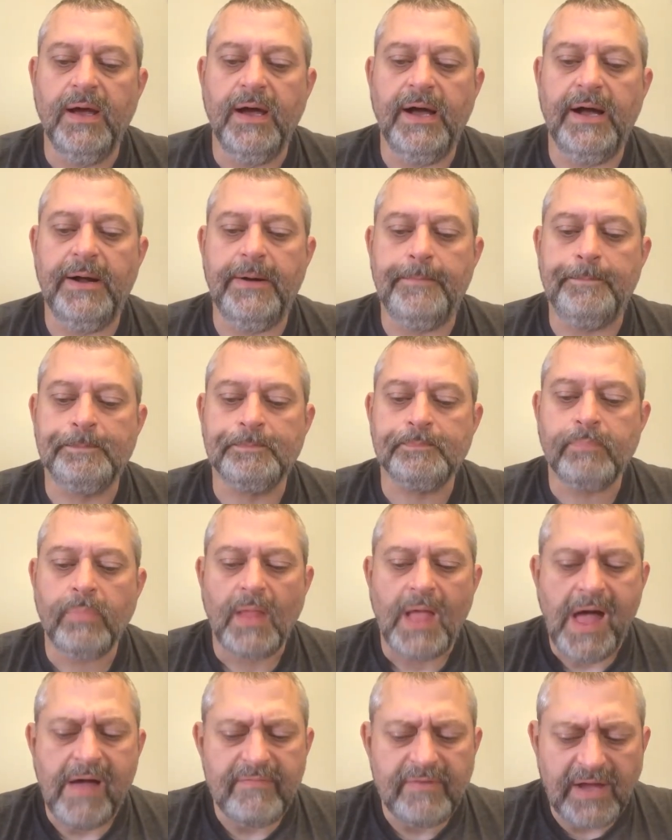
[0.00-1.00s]
I
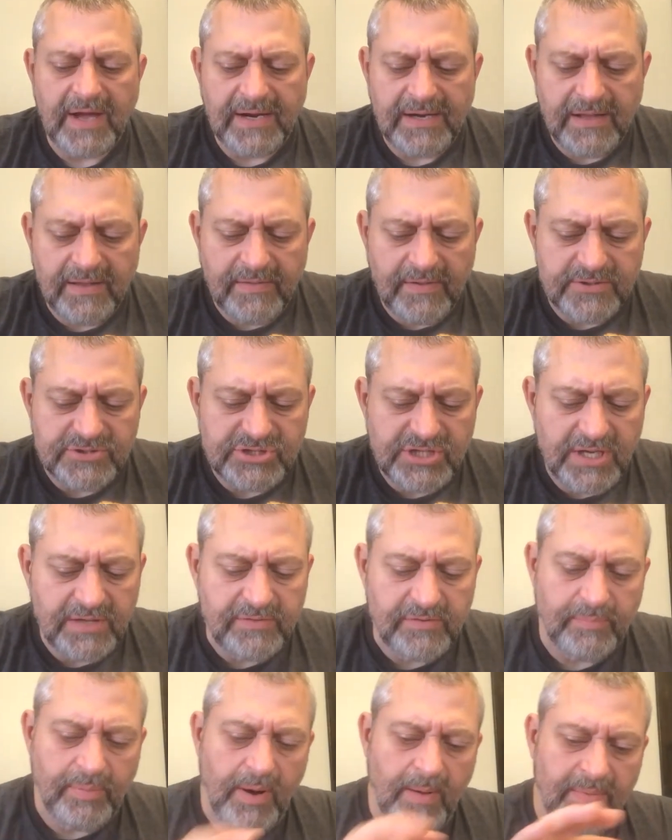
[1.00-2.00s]
haven't got any of those yet.
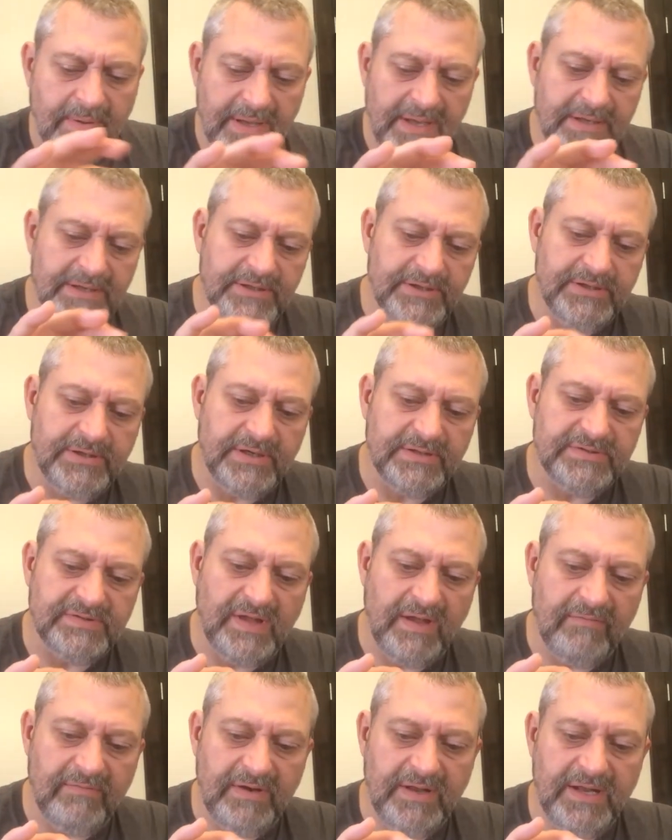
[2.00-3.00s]
They're probably in here. I
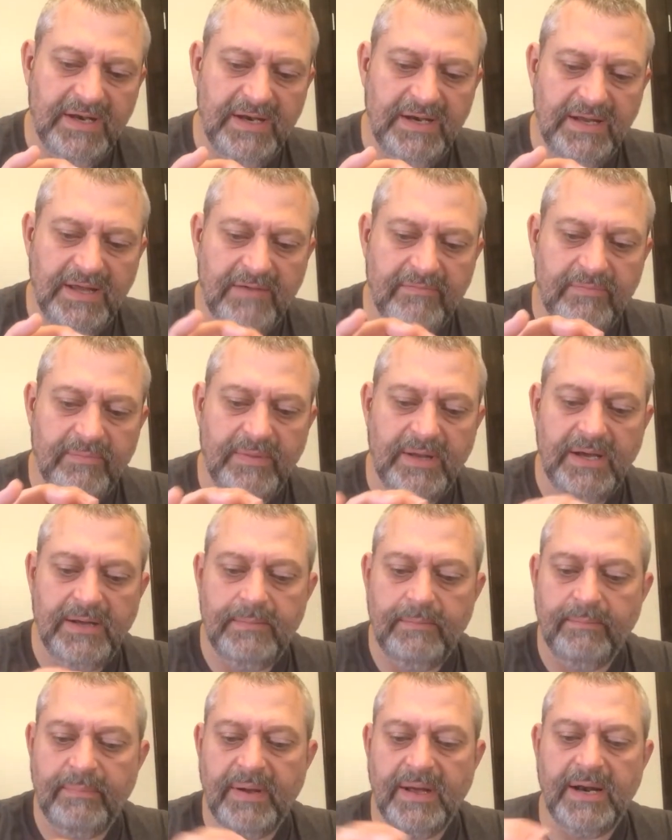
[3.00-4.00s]
just haven't hit any of them
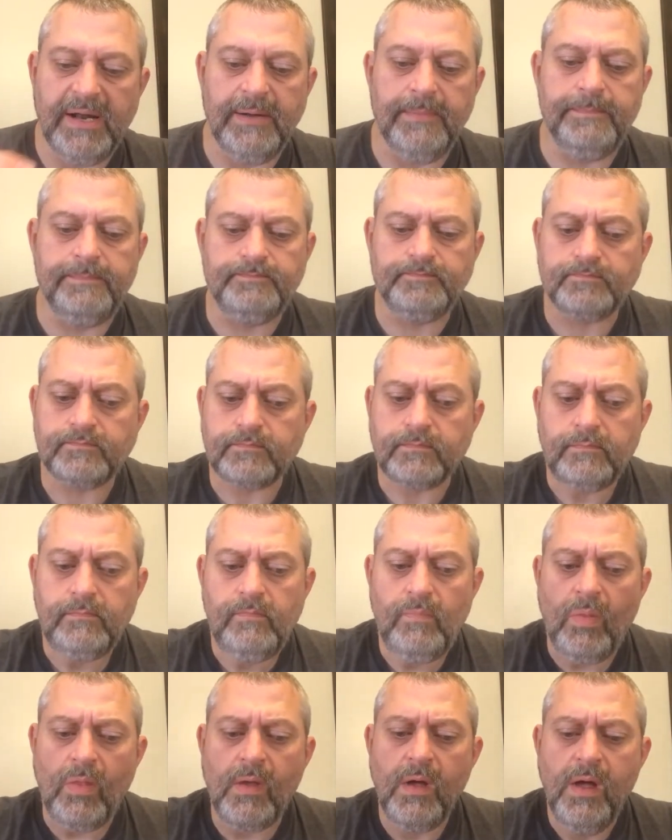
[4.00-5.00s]
yet, but,
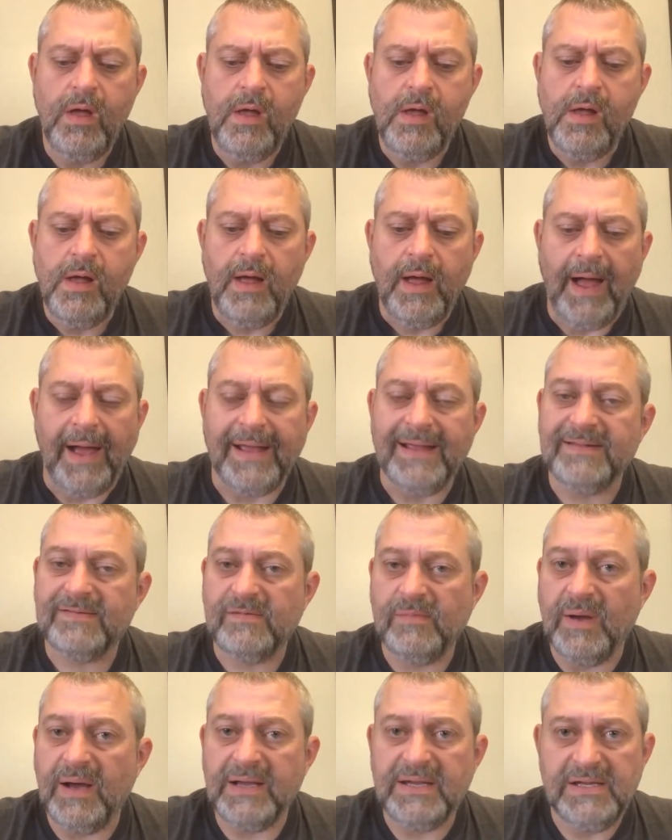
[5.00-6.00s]
I get
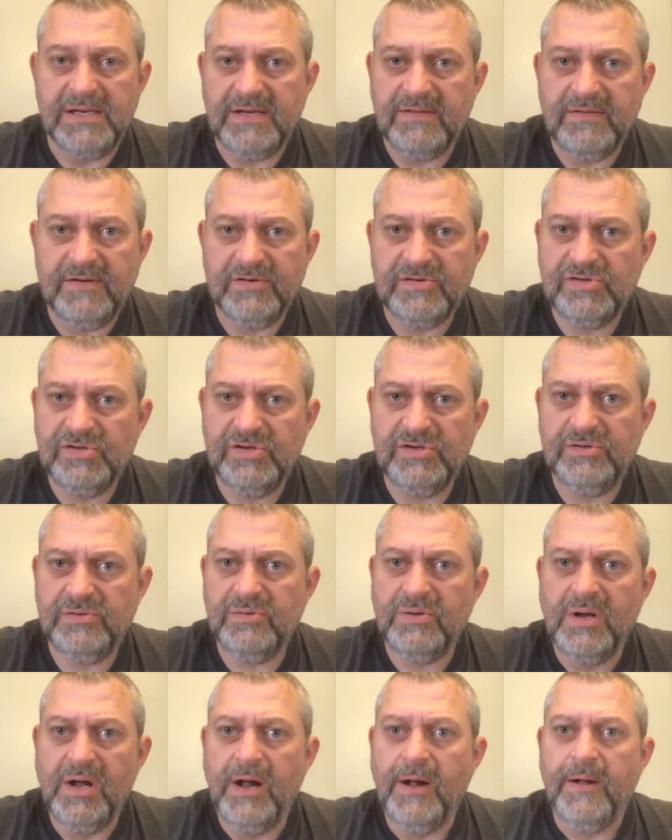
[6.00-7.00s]
some onion in there
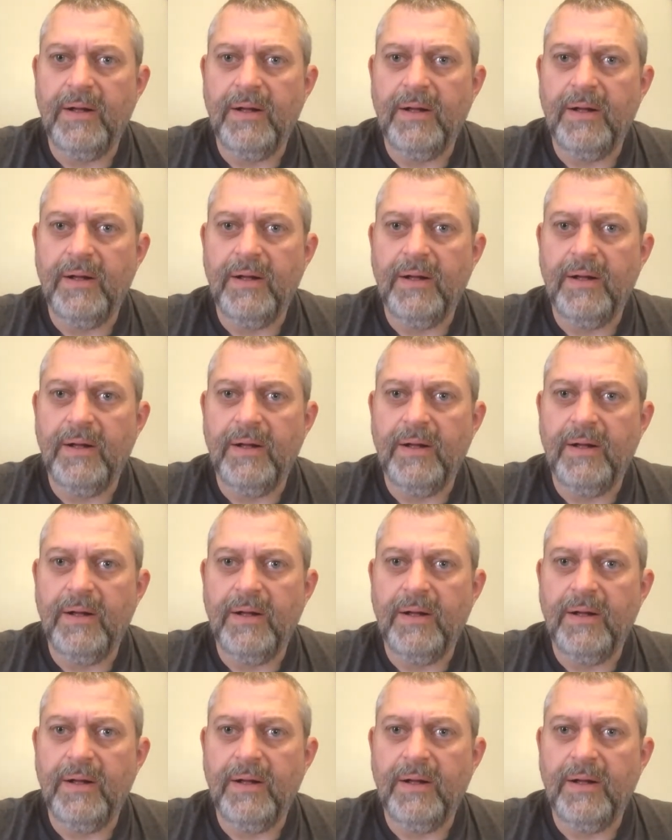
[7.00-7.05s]
too.